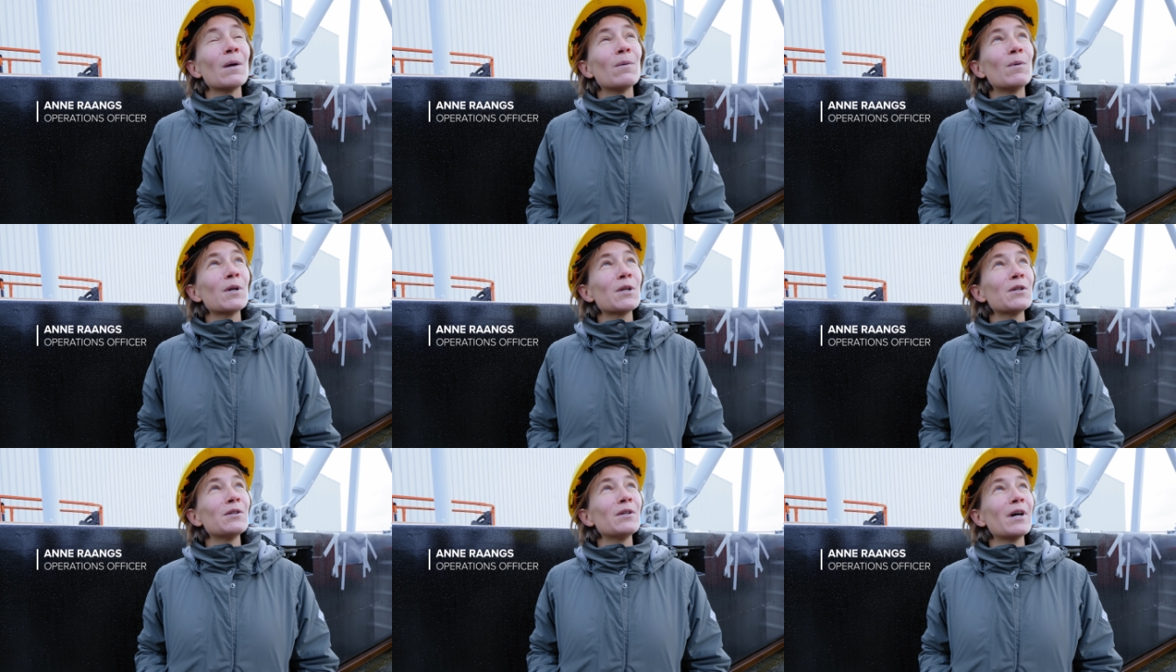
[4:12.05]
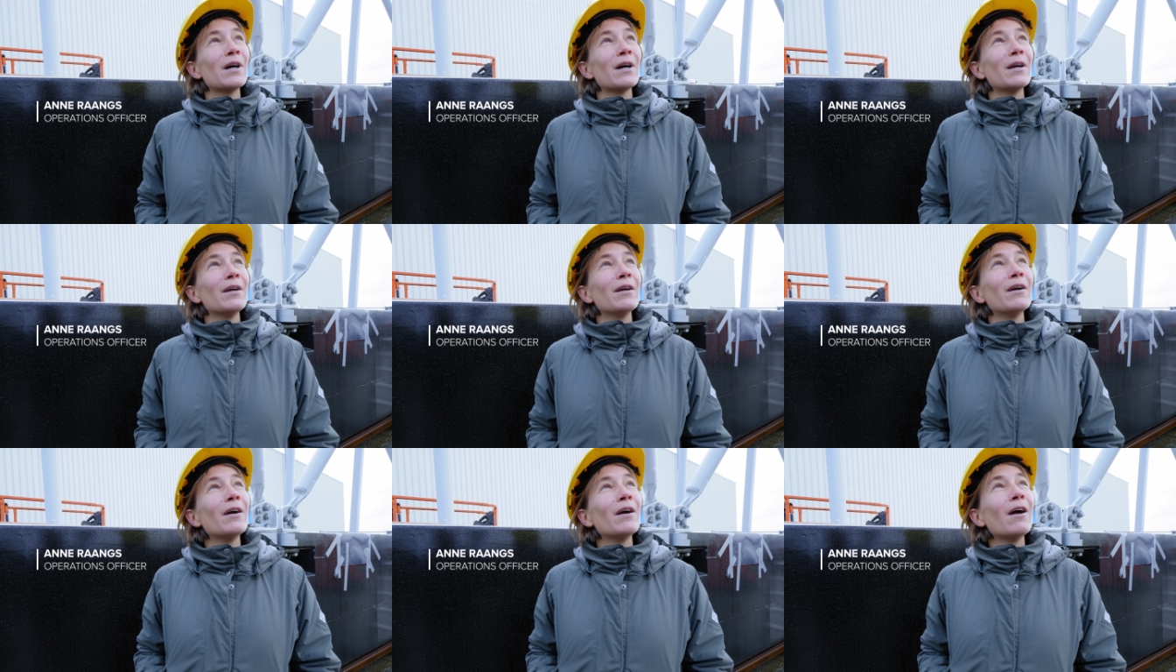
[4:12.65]
what should I
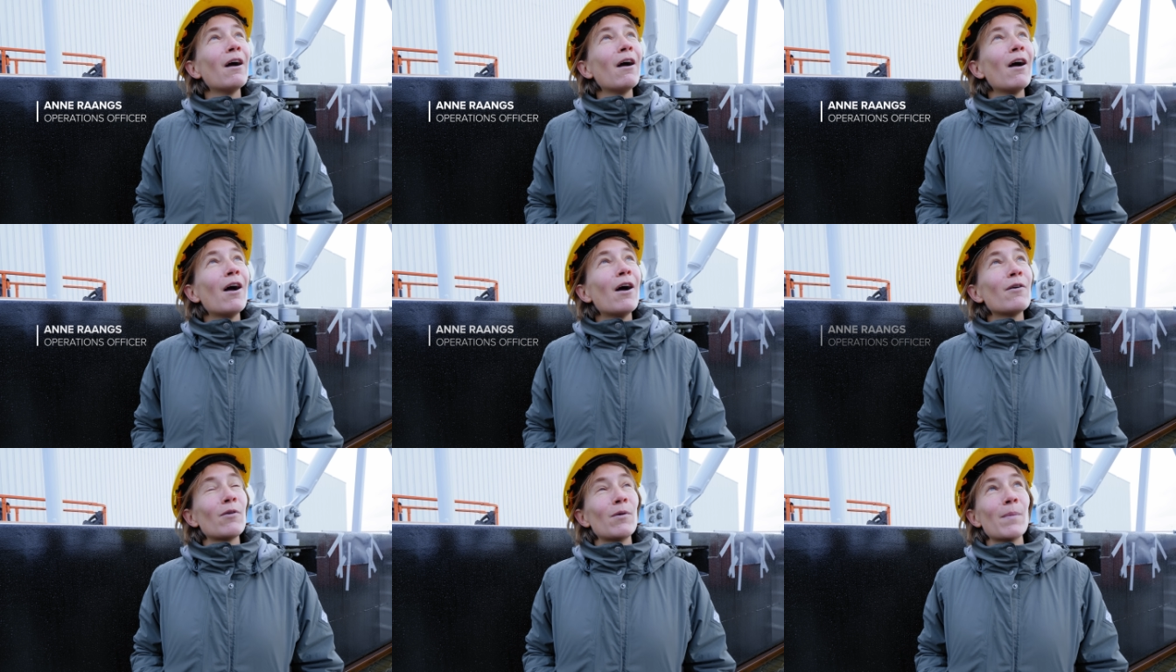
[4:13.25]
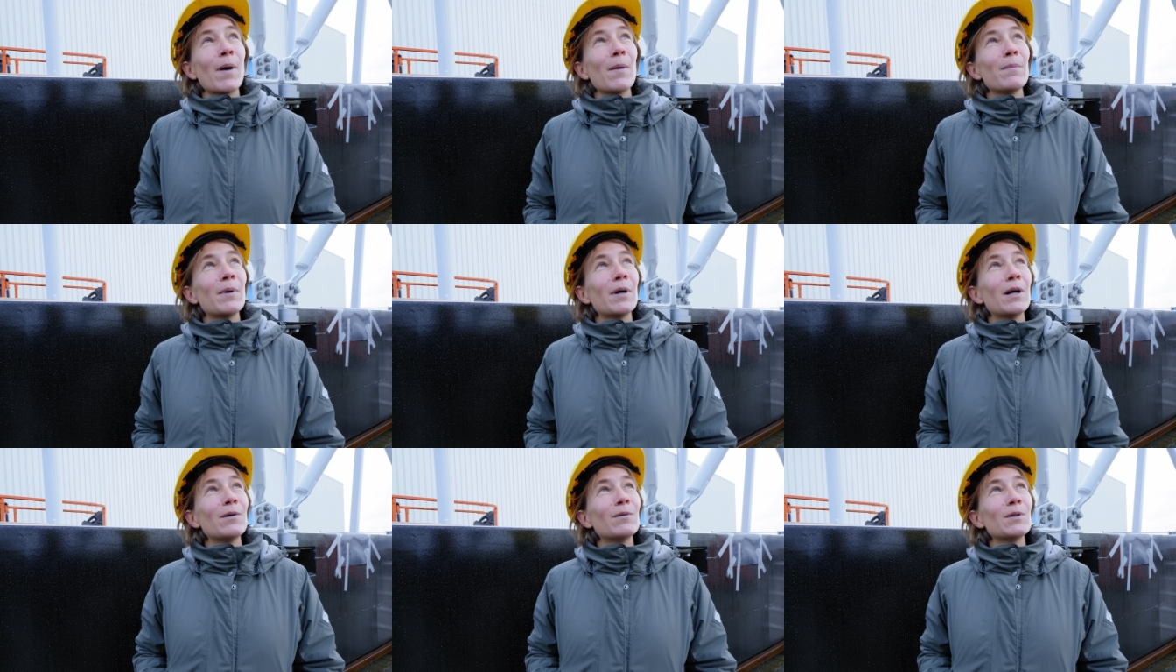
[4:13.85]

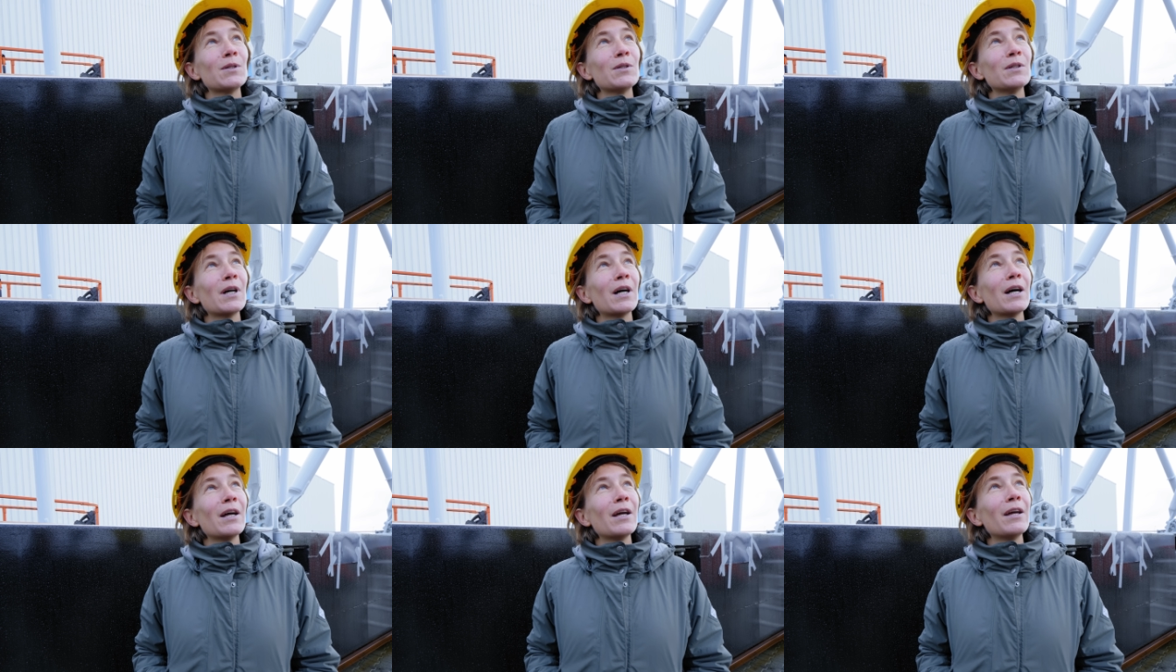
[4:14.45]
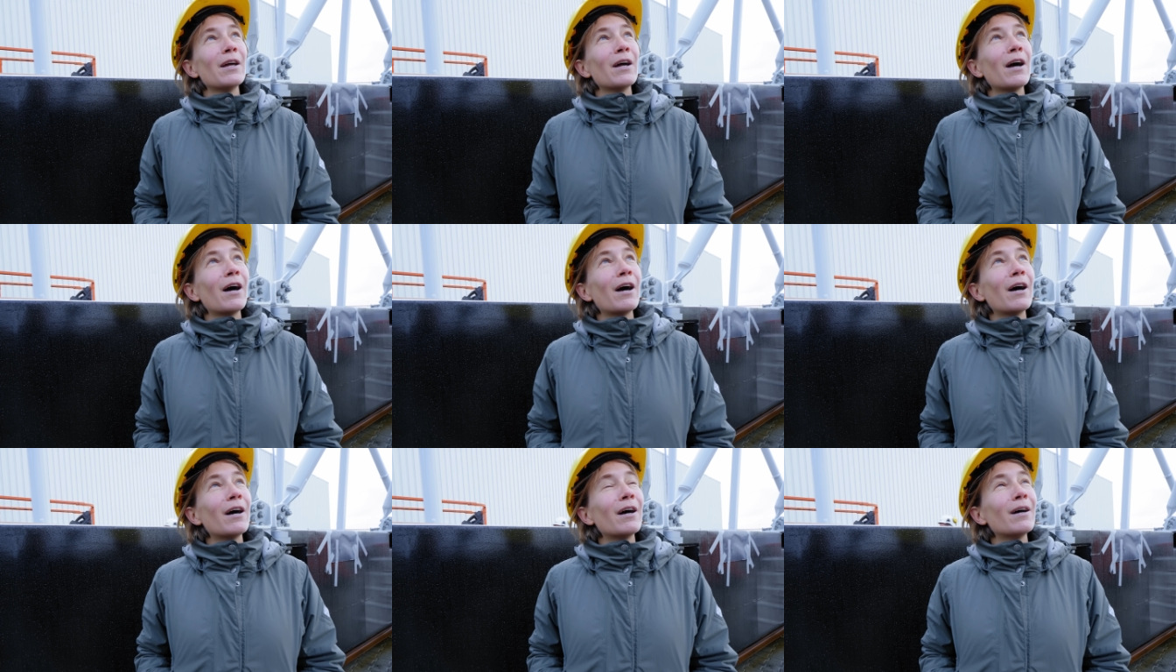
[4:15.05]
remember, what should I
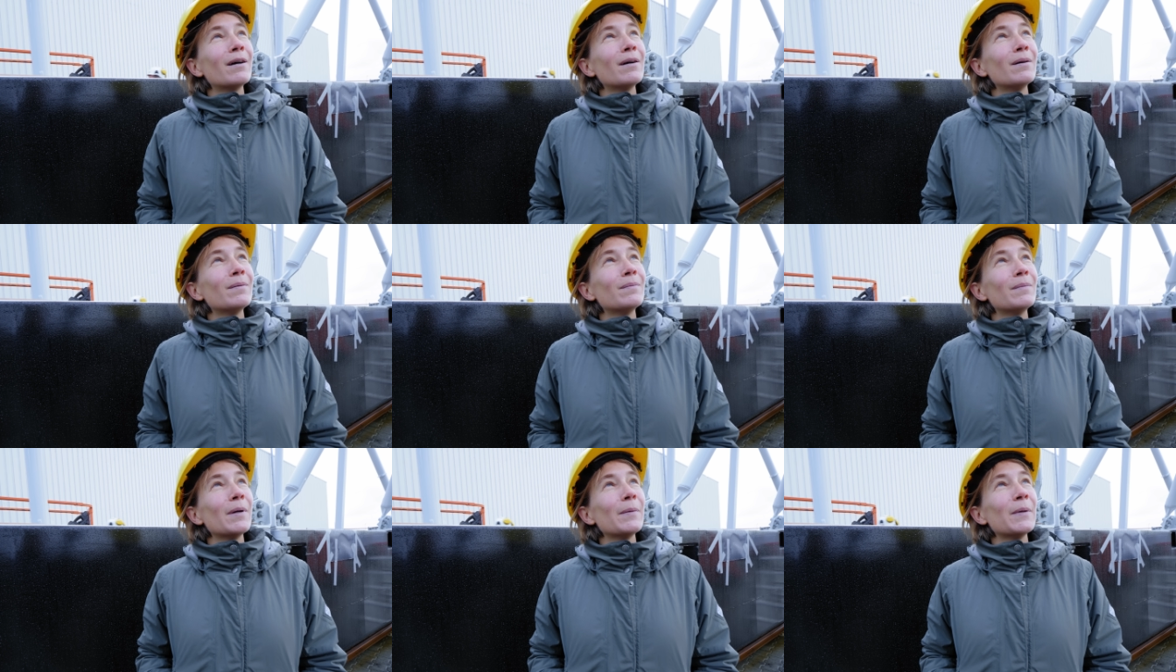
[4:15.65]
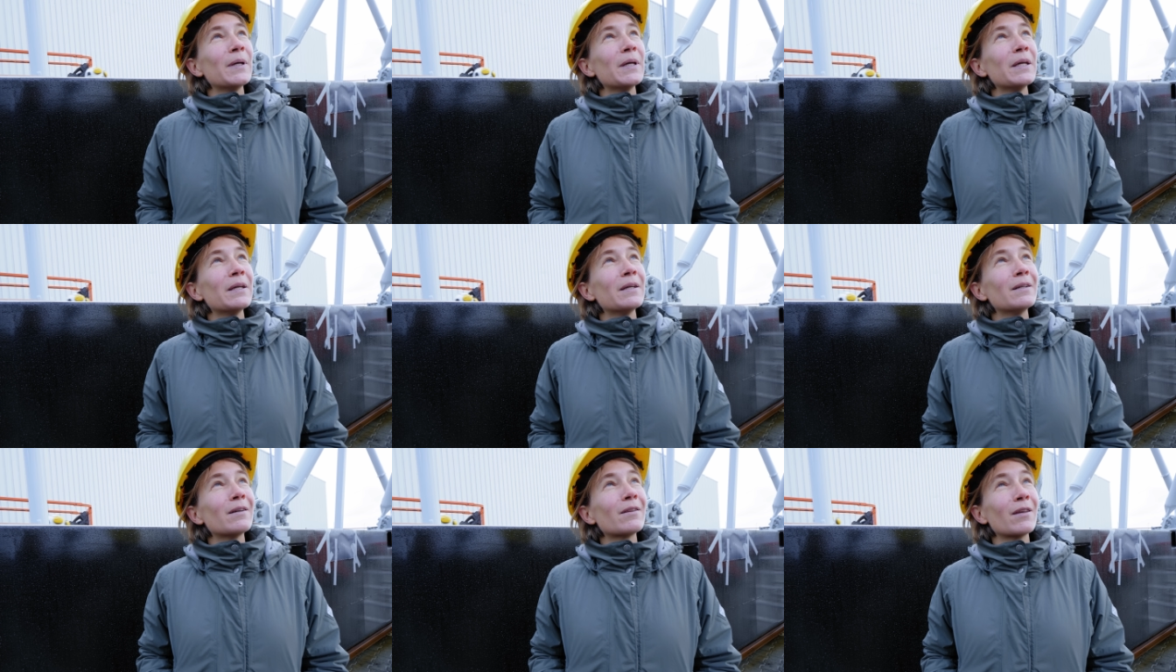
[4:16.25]
uh, maybe
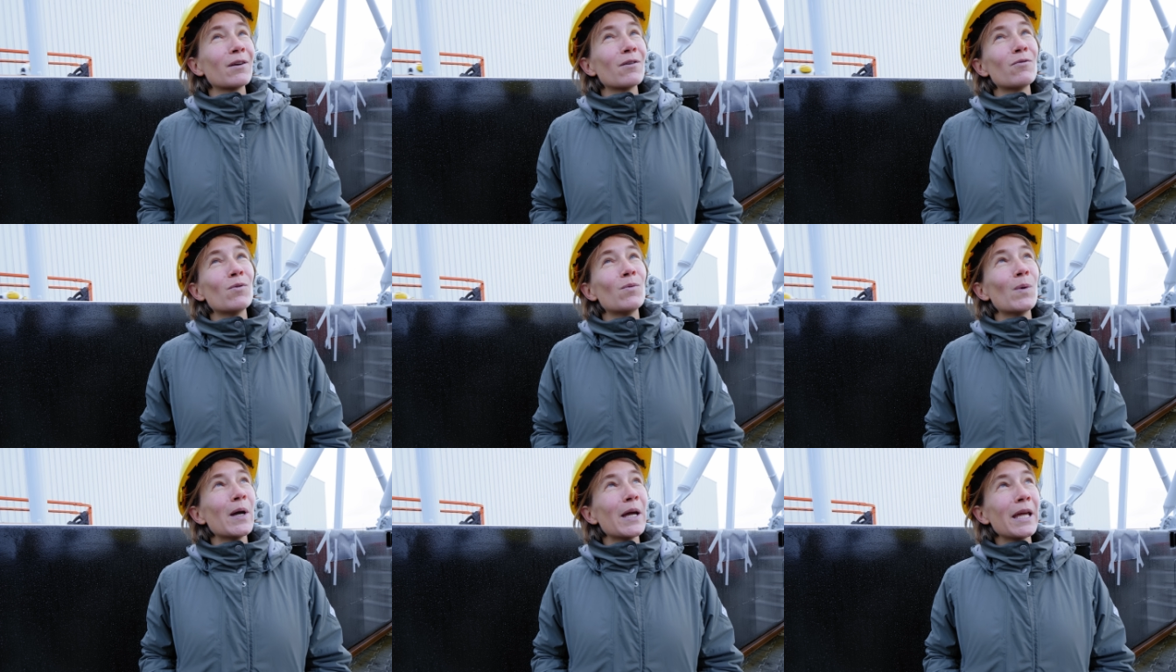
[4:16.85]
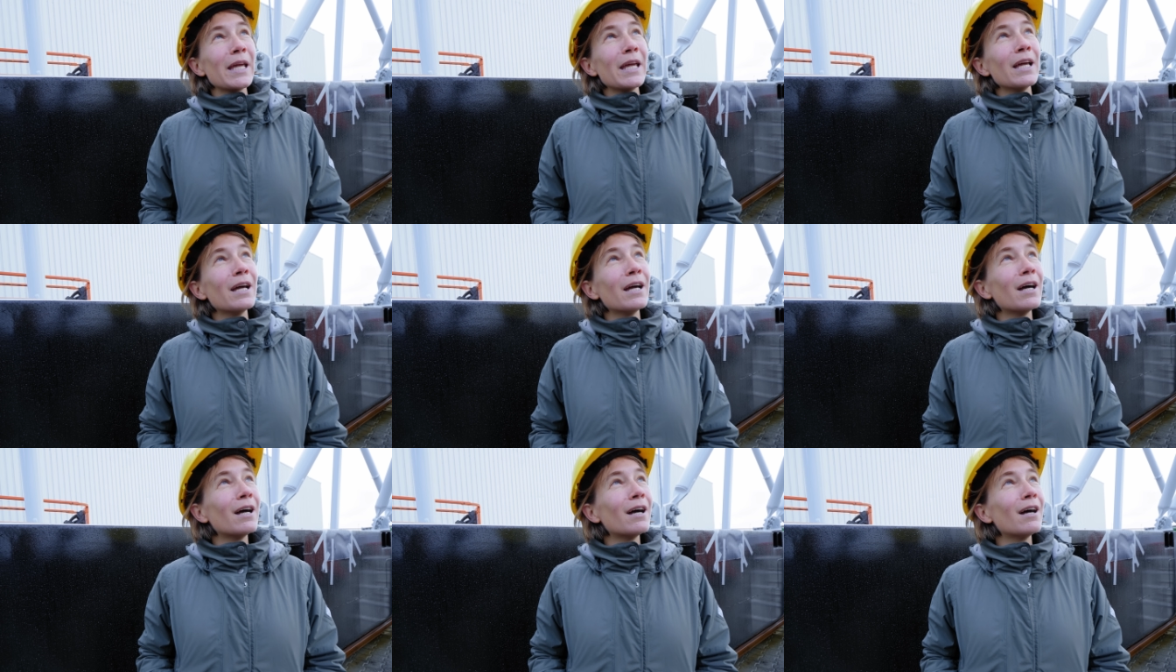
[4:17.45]
think of a way,
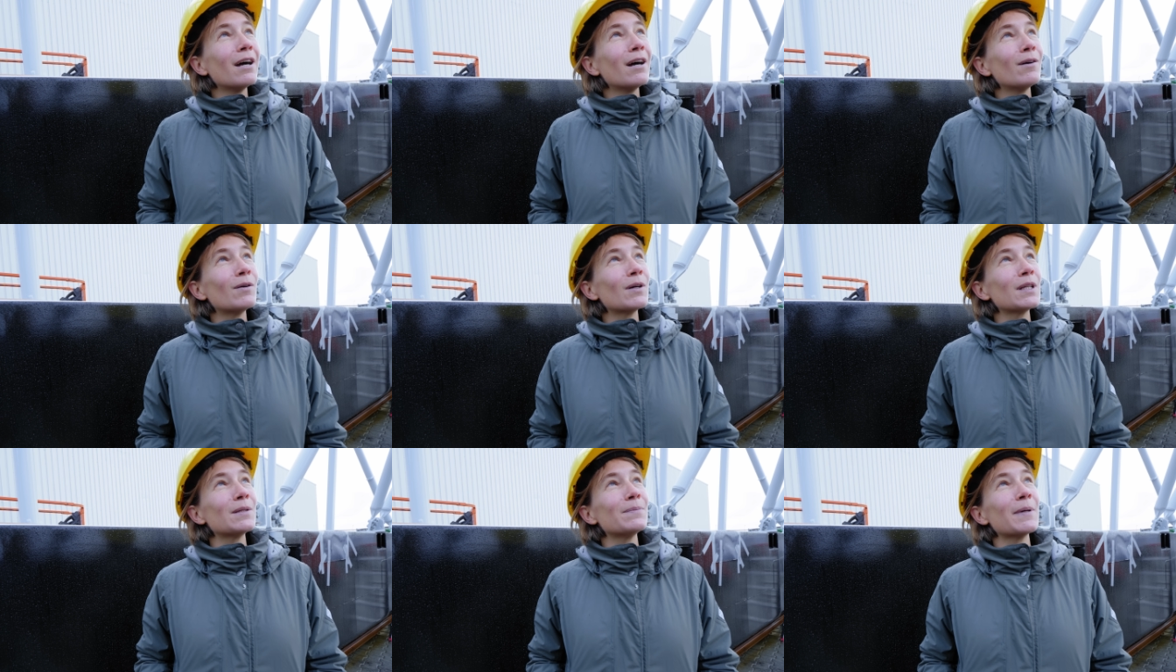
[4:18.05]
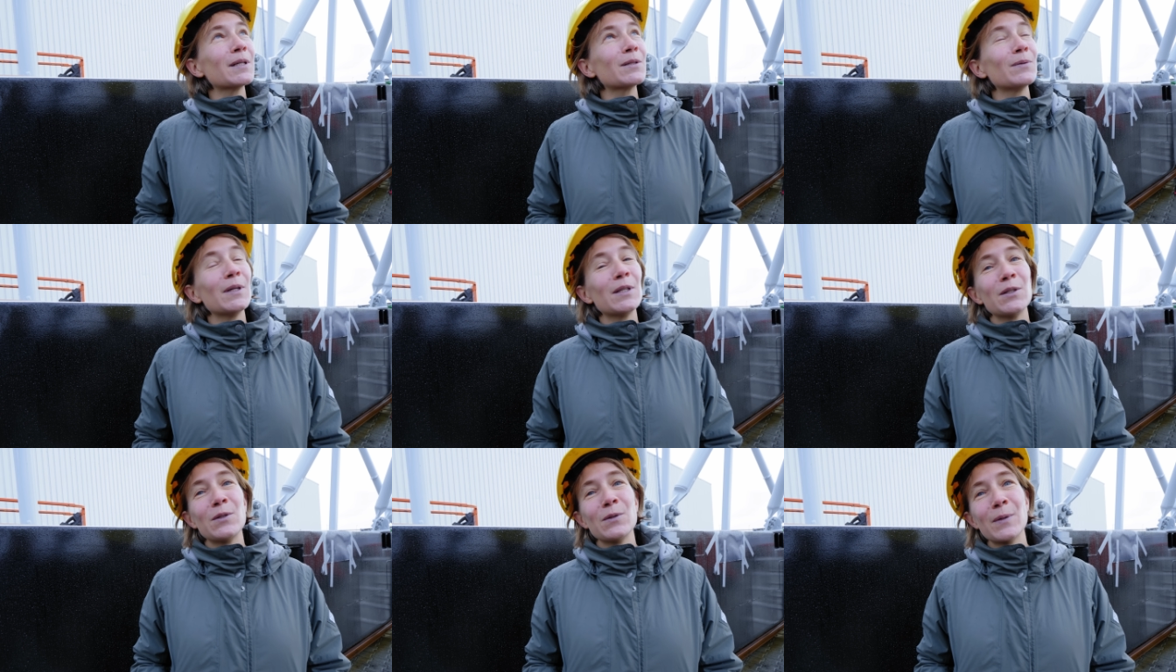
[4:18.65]
what's the best way
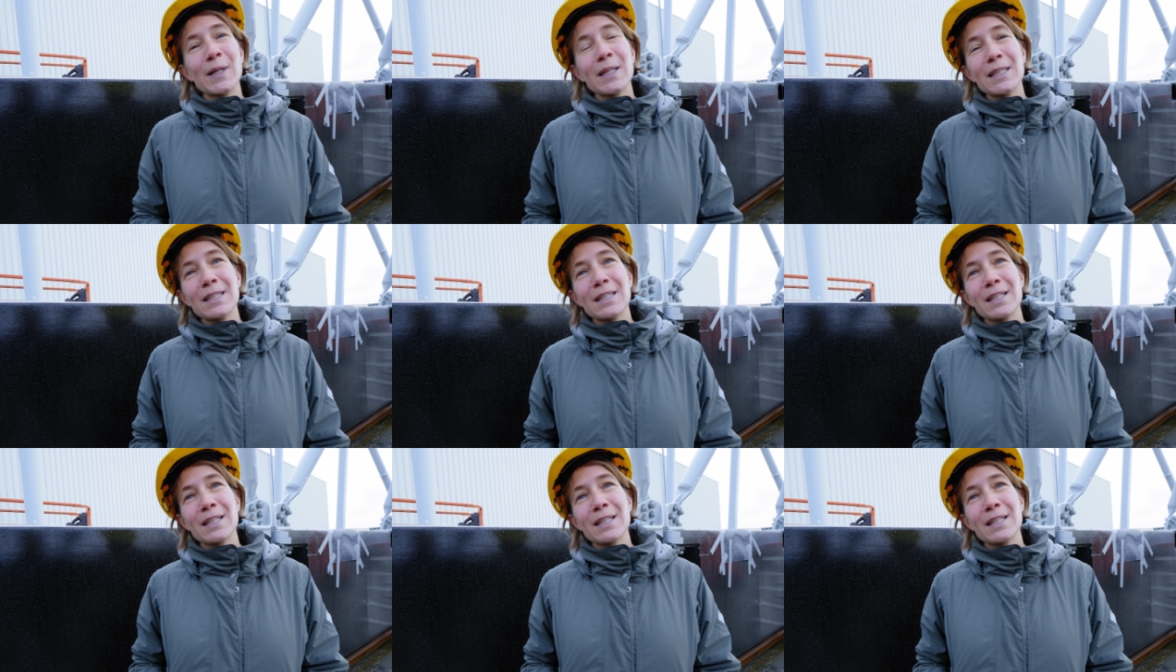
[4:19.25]
to do it.